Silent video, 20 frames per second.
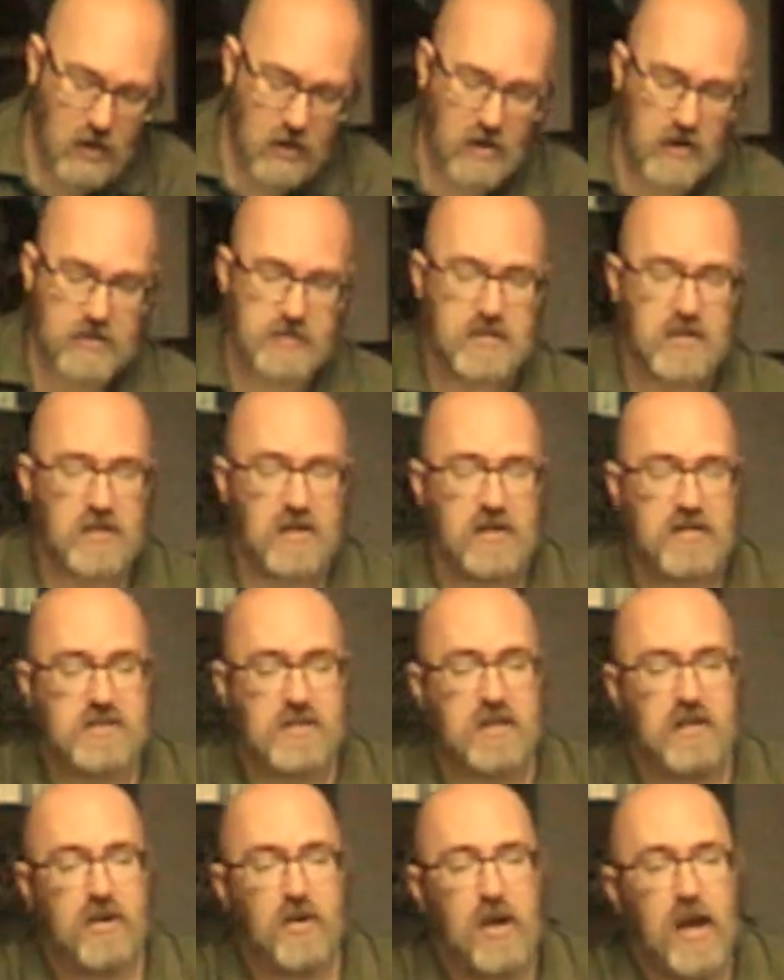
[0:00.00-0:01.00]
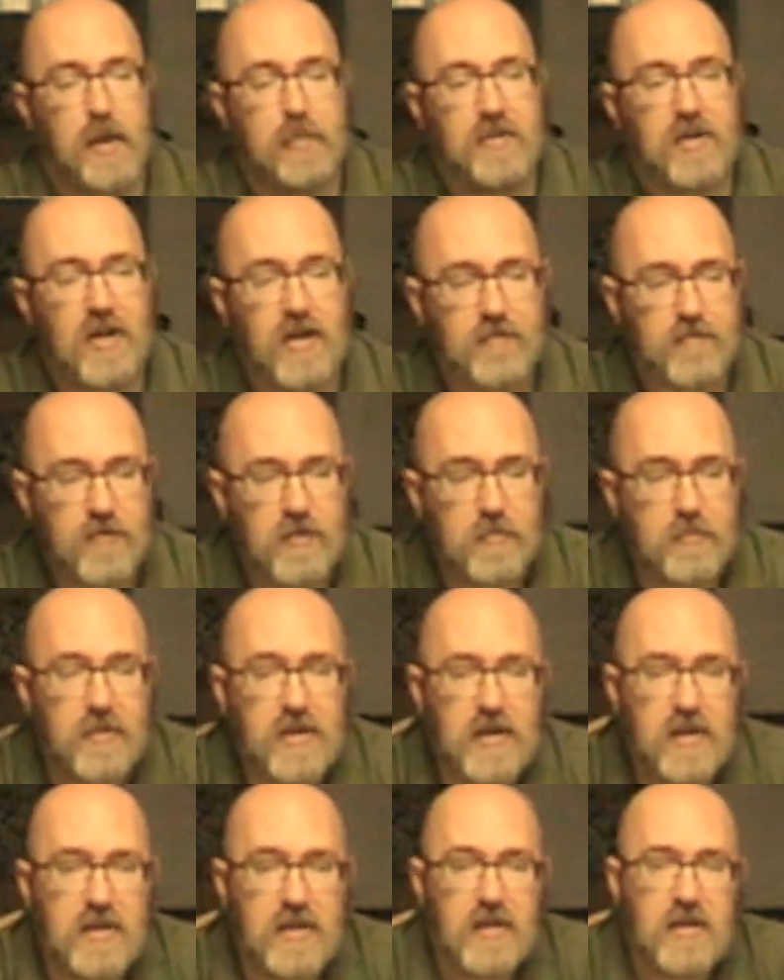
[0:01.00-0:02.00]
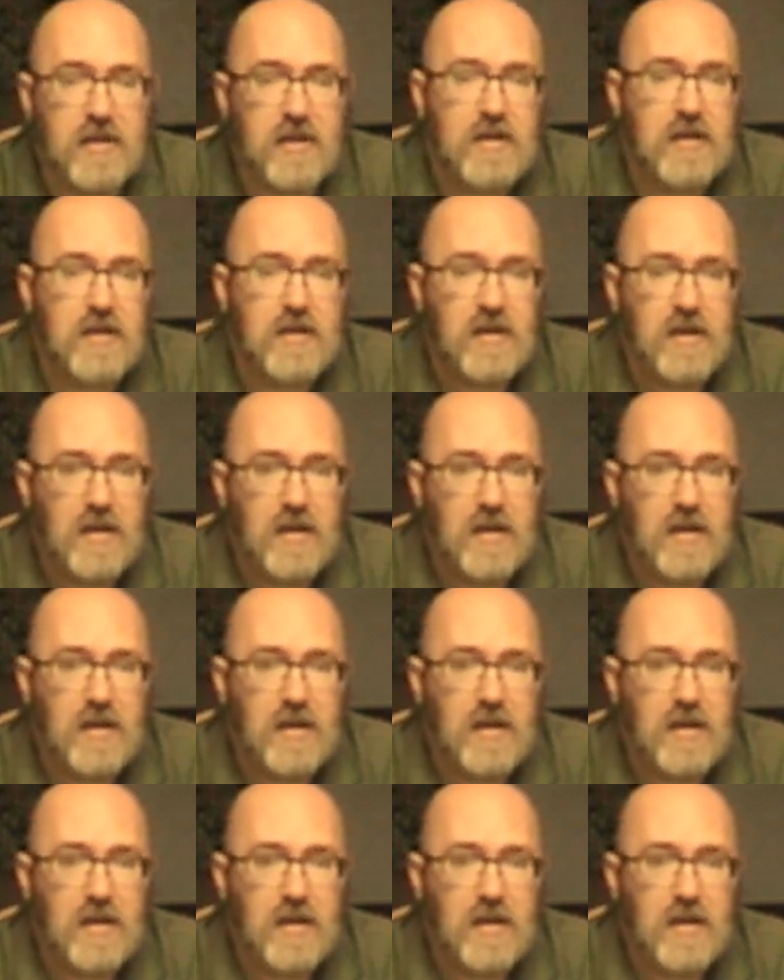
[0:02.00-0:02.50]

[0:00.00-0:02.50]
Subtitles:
All right, so that's going to wrap it up for me.